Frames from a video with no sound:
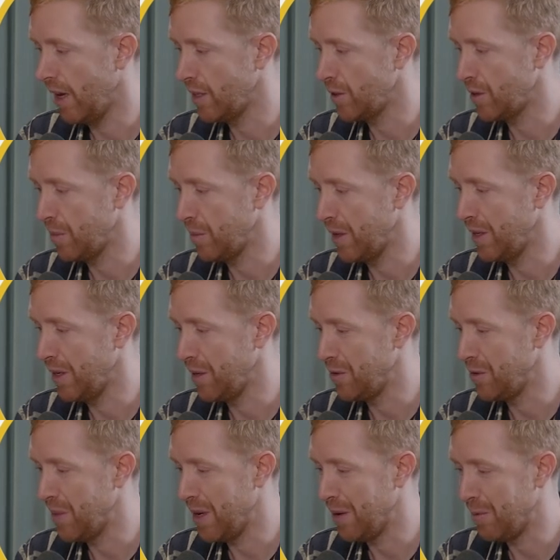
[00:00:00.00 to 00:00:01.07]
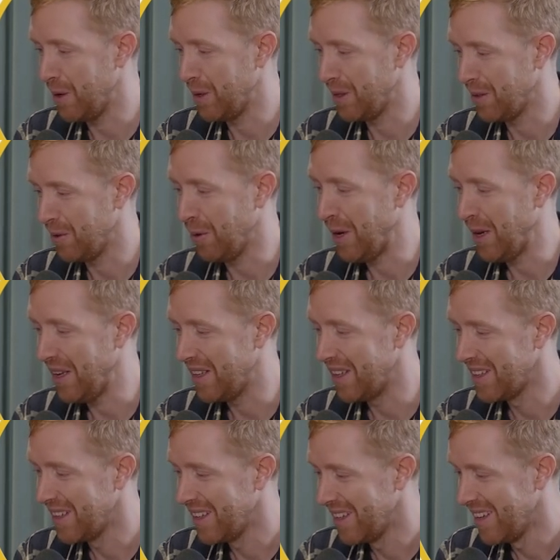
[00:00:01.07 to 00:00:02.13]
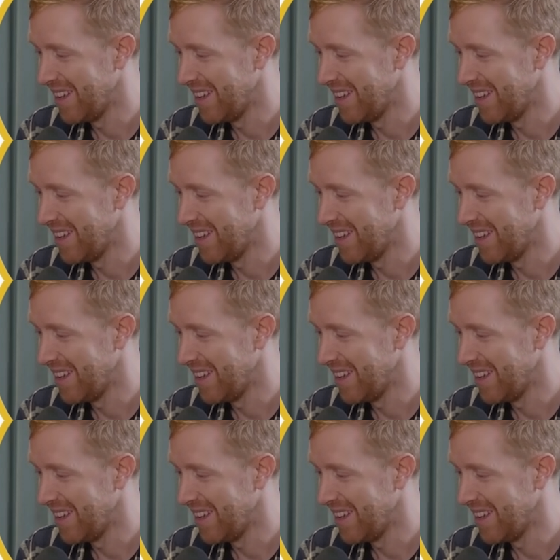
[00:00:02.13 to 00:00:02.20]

that's something that you might want or need.